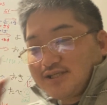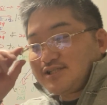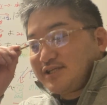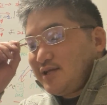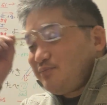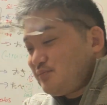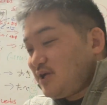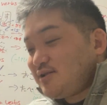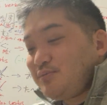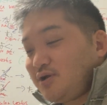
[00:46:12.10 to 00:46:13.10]

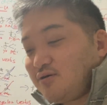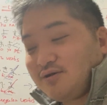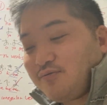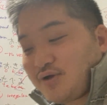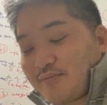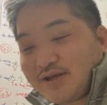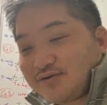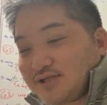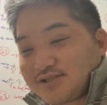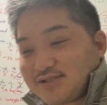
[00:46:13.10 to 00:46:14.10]
let me know if you have any
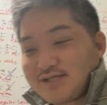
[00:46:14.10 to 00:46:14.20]
questions